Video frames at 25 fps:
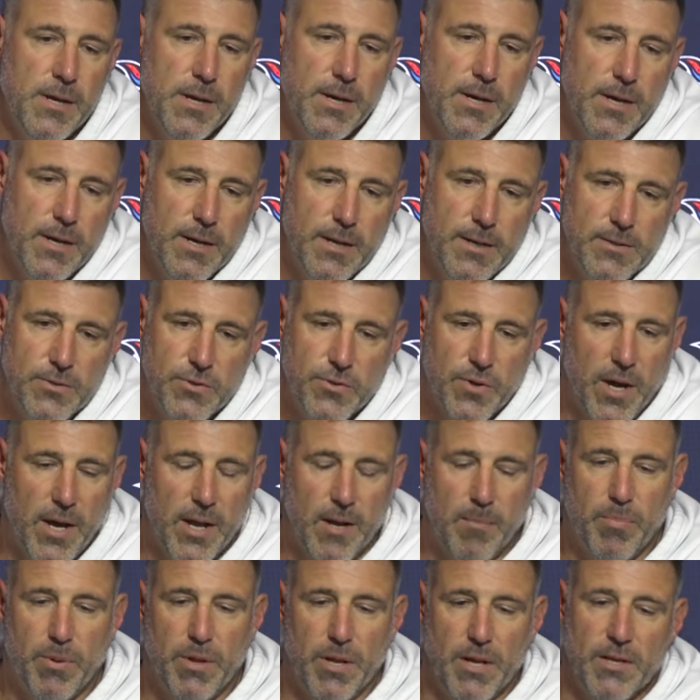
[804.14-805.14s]
uh, trying
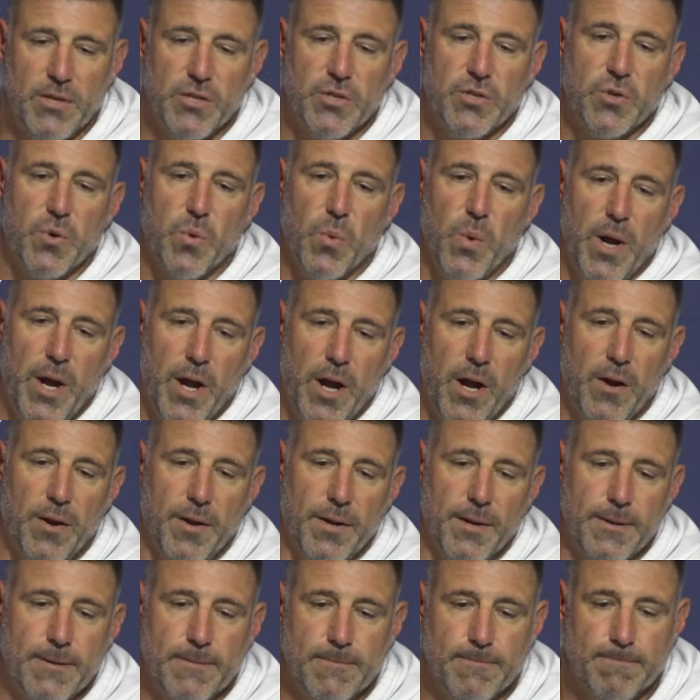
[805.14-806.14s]
to play square,
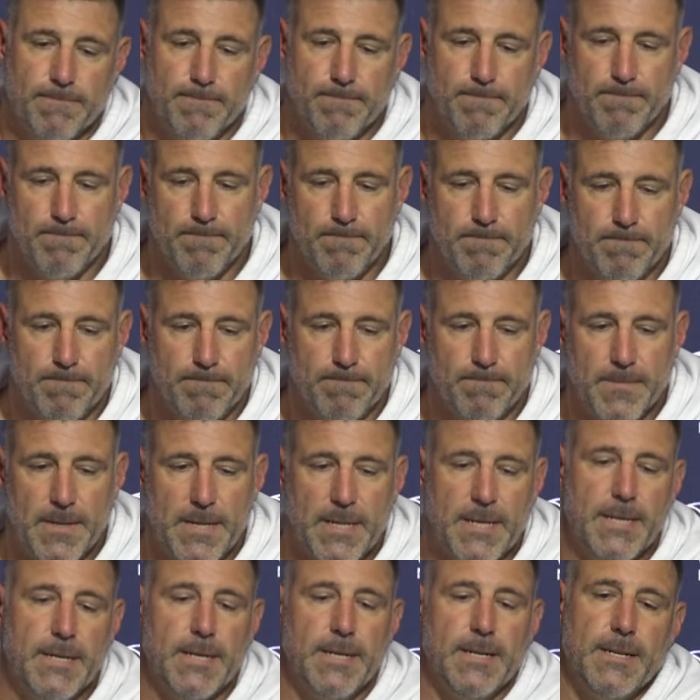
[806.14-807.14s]
and
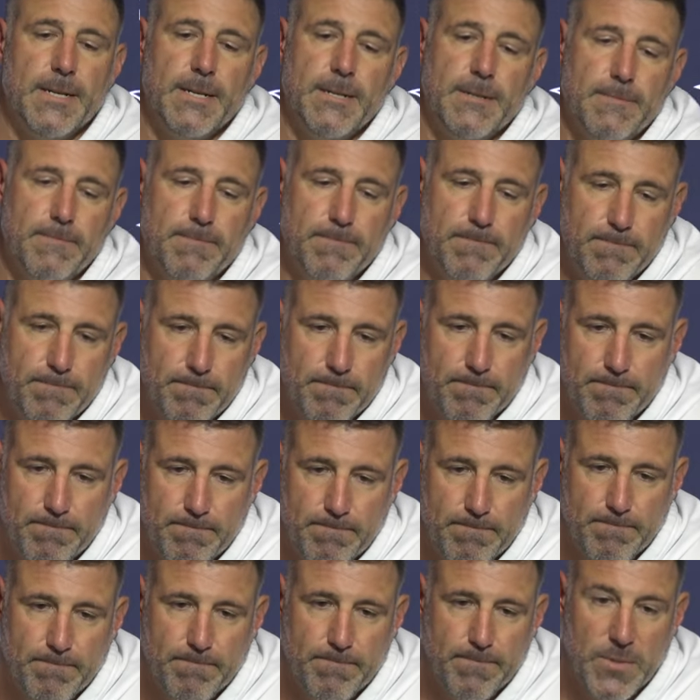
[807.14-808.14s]
um,
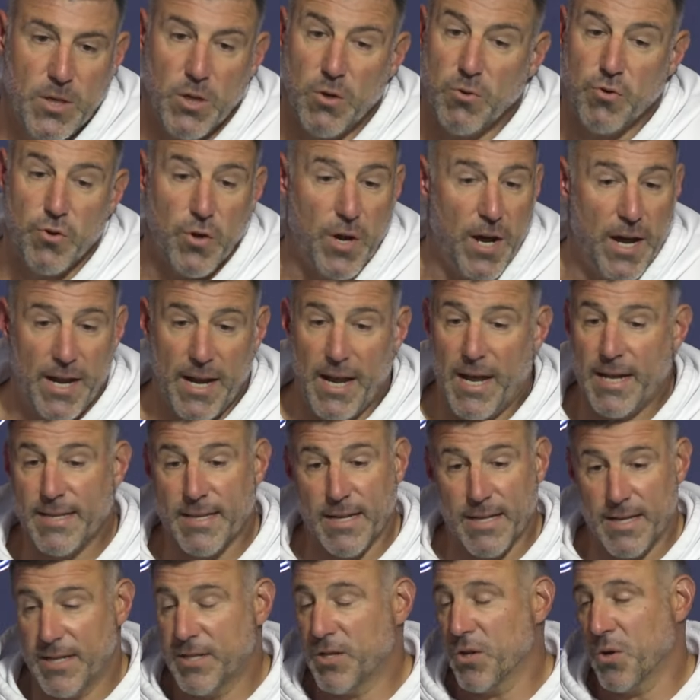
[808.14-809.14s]
you know, trying not
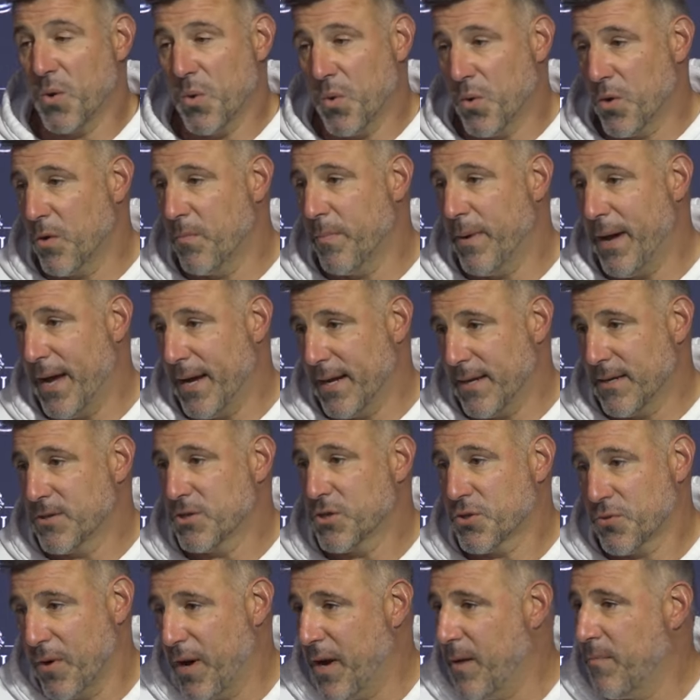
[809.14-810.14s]
to let the quarterback
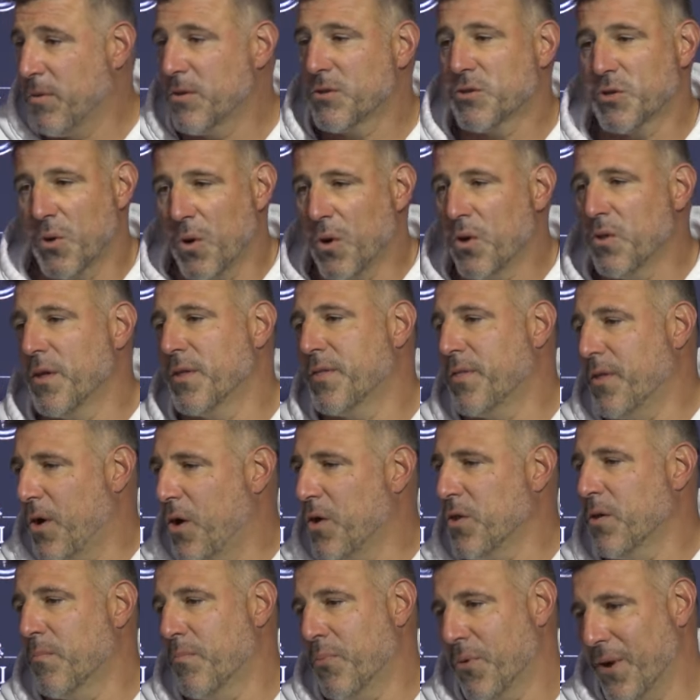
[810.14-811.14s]
scramble. So all the
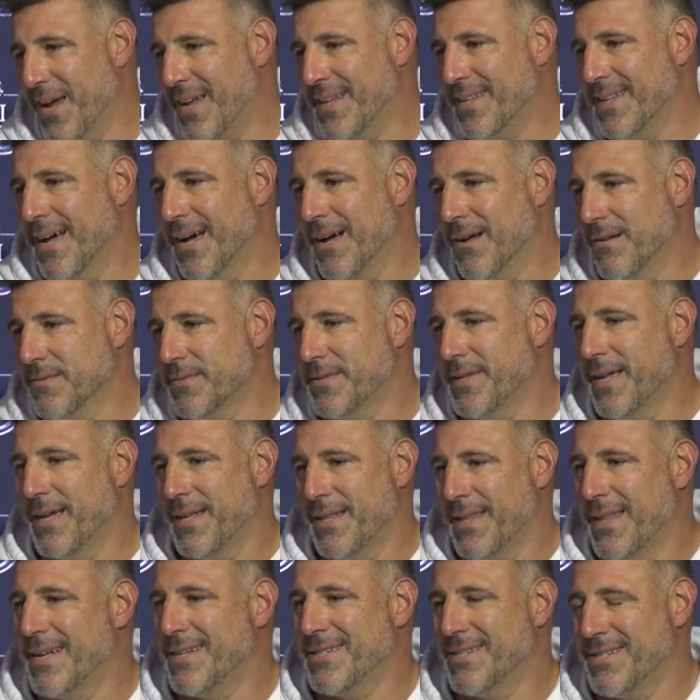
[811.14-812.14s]
all the breakdowns
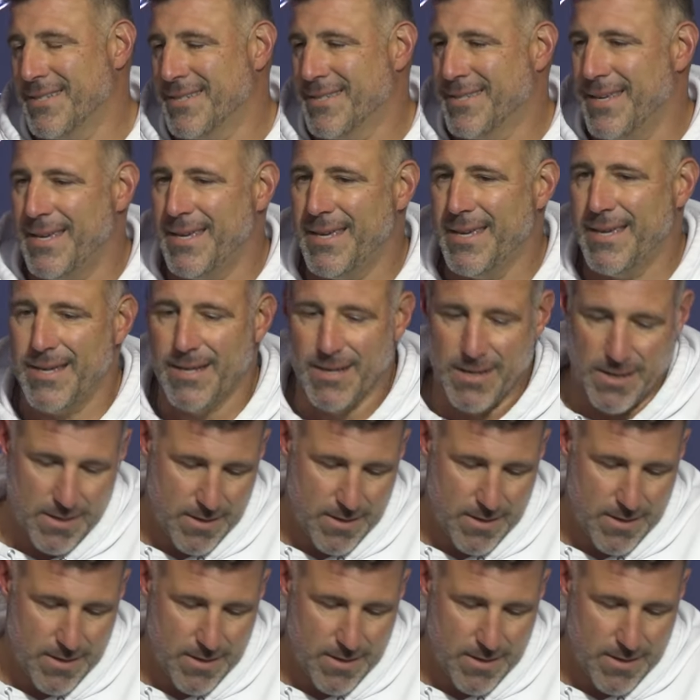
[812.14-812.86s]
that that you see,